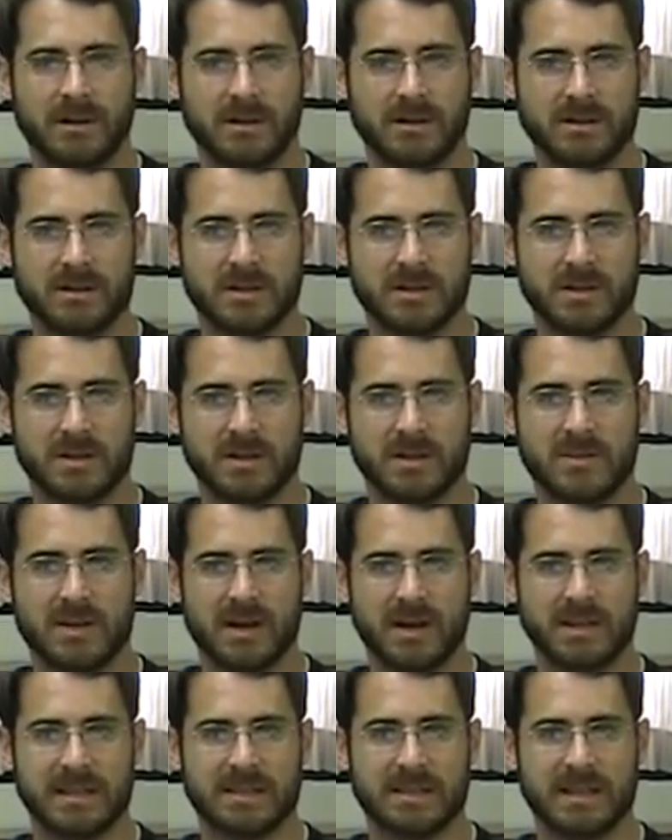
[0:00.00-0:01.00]
So just
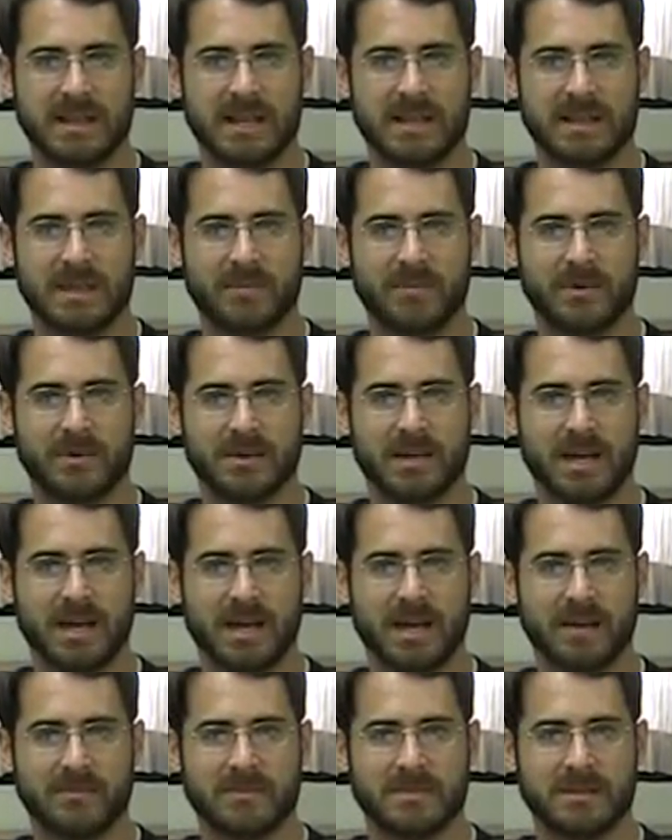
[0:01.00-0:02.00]
practice that a couple
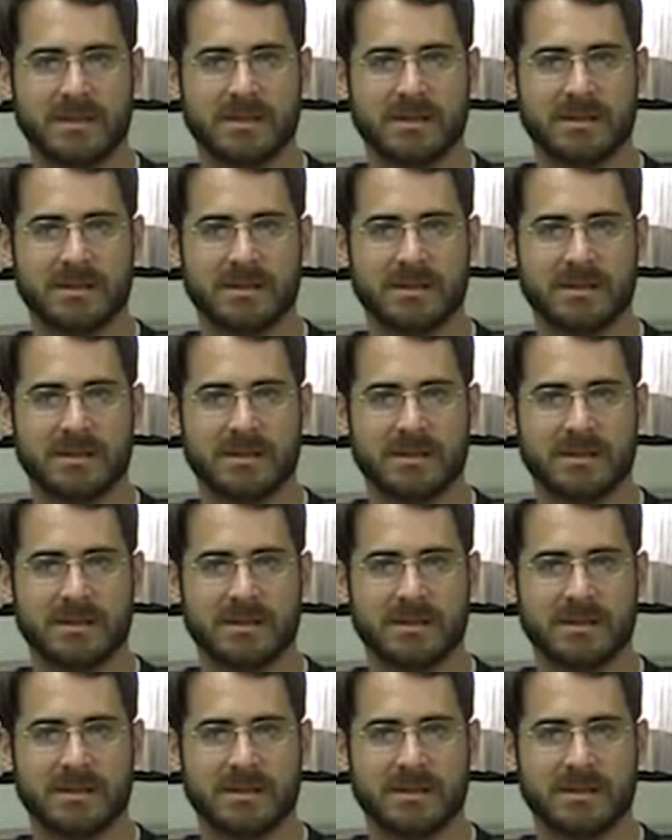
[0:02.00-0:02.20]
times.